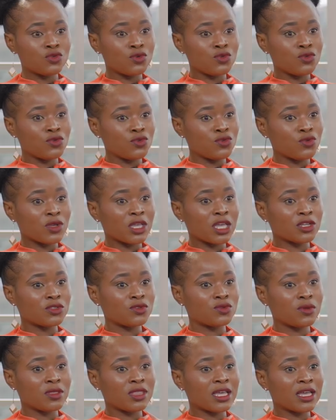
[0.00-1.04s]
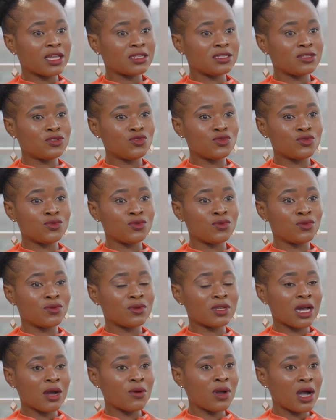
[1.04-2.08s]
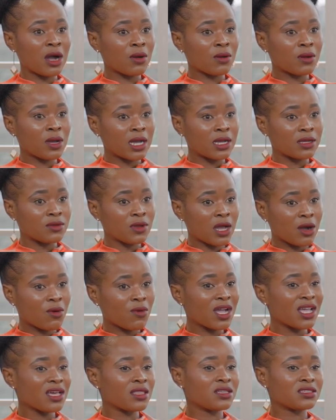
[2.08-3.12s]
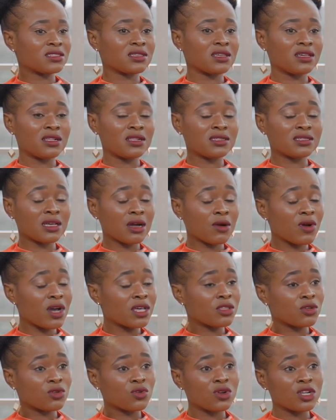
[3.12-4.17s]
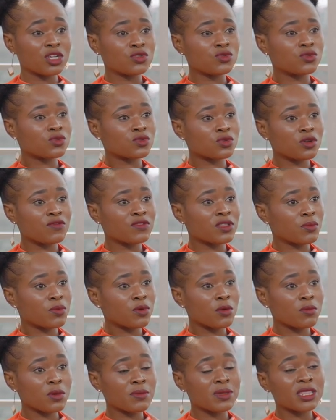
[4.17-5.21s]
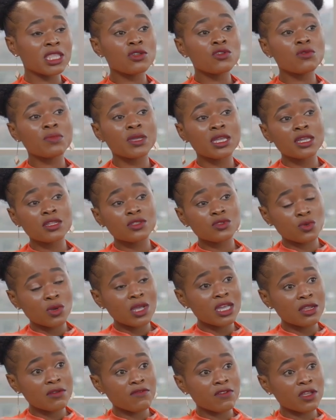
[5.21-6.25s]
you, you, you get to that, you now ac acquire the skills, acquire the knowledge to solve the problem, and then you begin to add